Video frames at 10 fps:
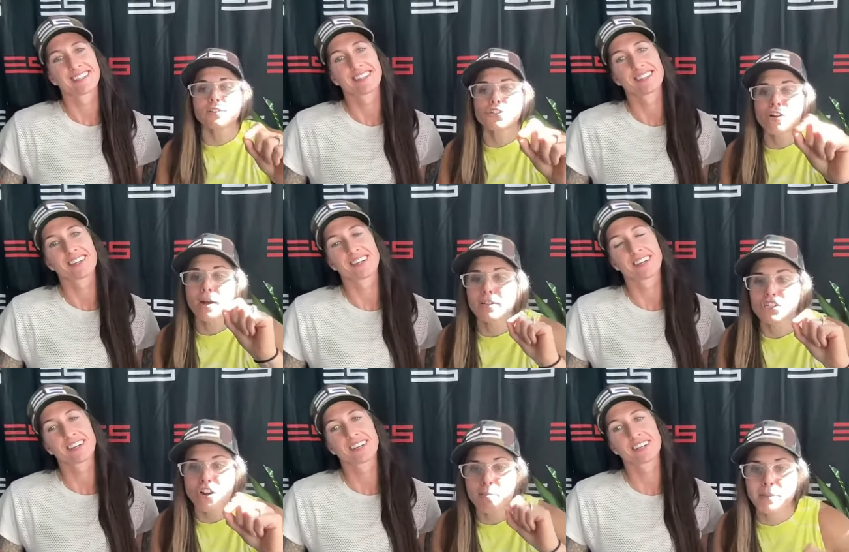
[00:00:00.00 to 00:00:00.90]
Speaker 1: Drop
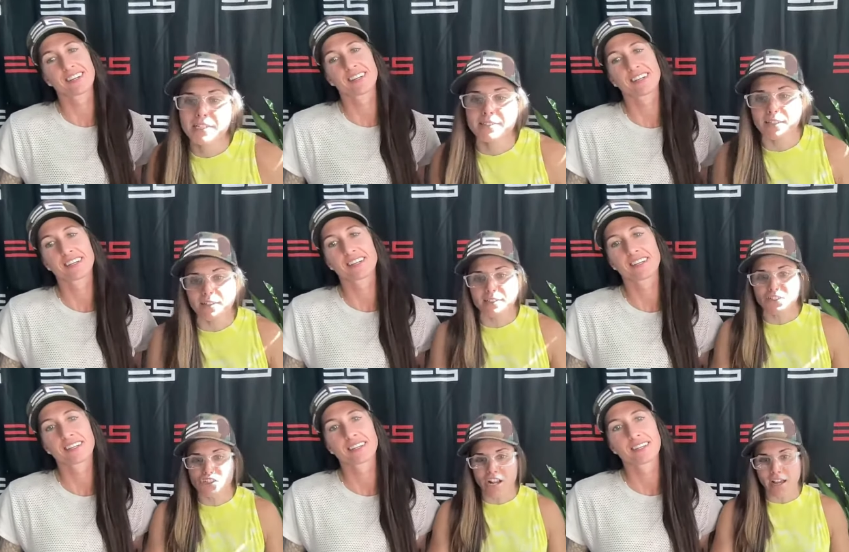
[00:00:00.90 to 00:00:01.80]
drop big deal in the
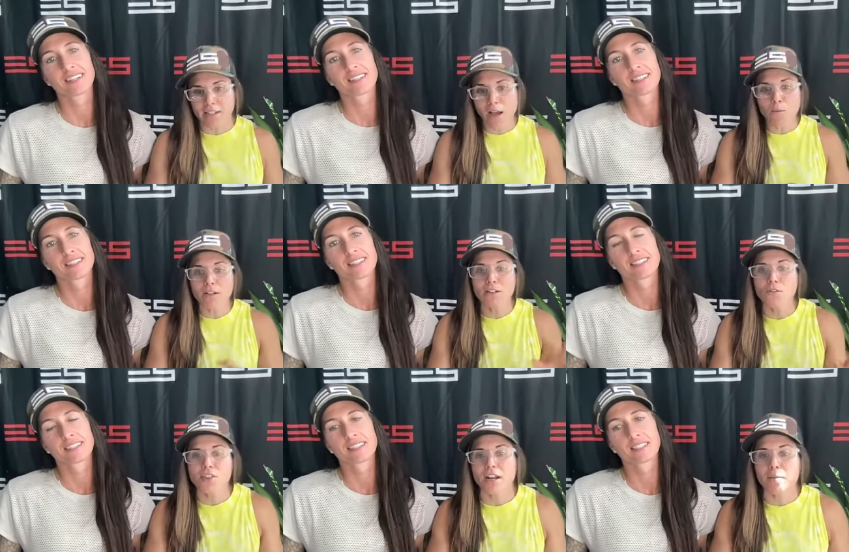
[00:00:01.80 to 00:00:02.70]
chat. I want to know
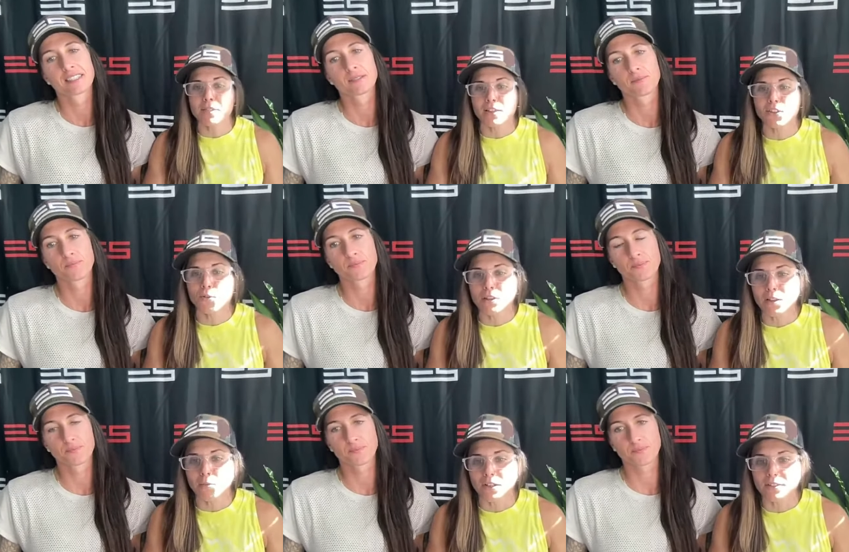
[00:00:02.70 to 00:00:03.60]
that I'm not the only
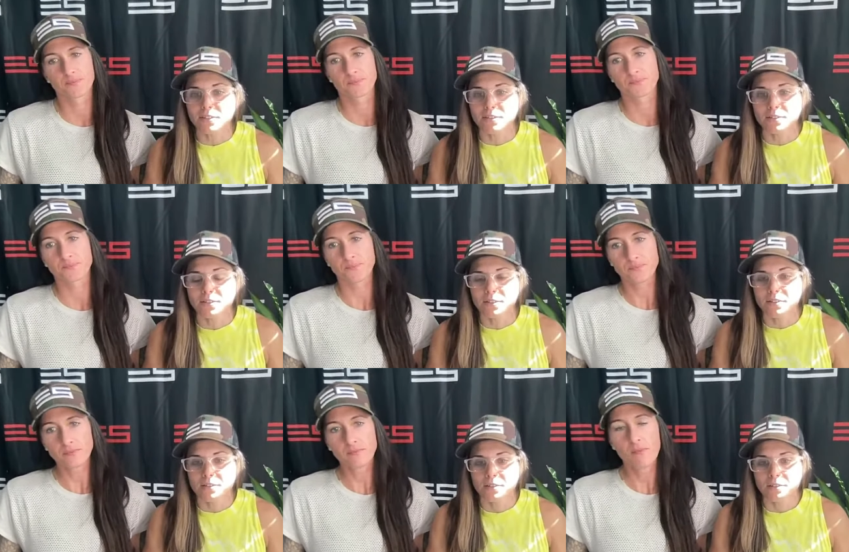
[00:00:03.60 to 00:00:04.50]
one.
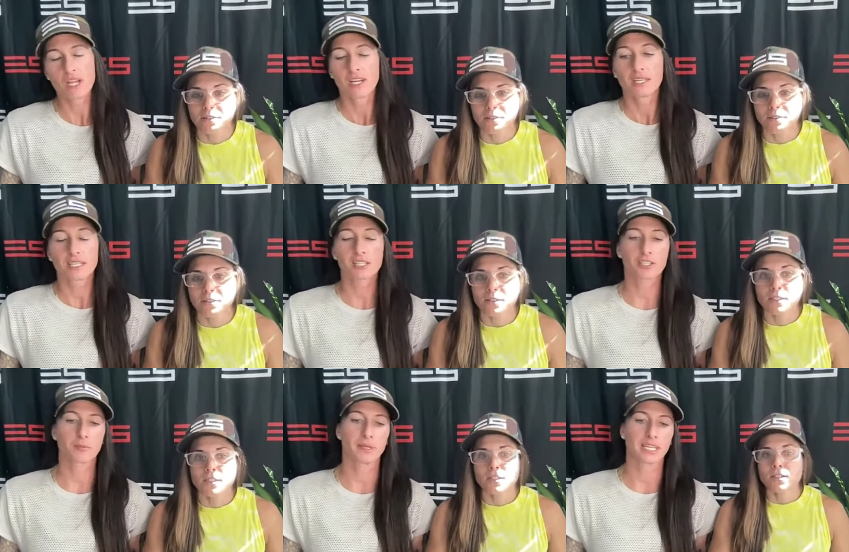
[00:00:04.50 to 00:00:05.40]
Speaker 2: This
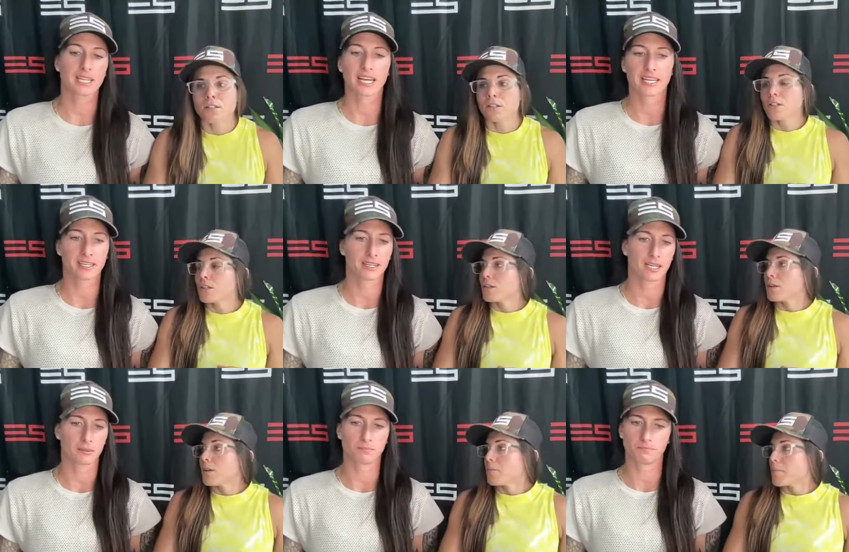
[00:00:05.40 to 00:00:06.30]
could be like
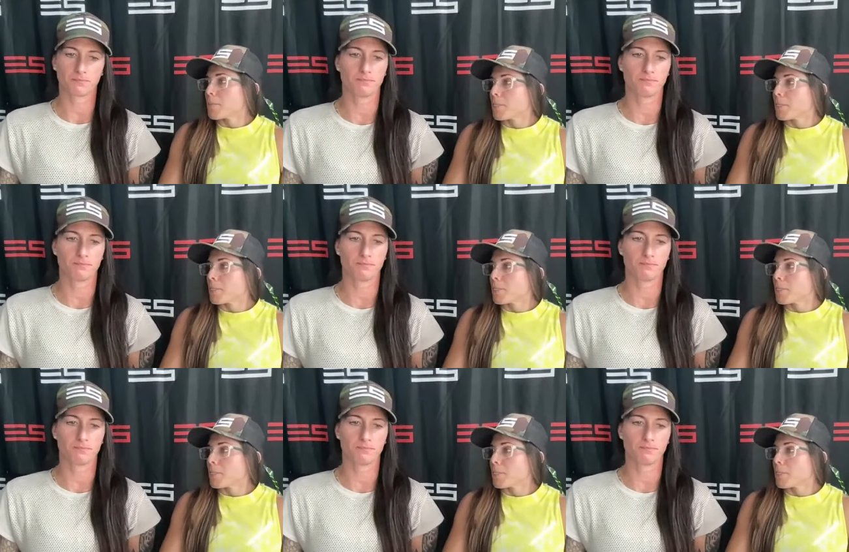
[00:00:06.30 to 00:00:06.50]
um,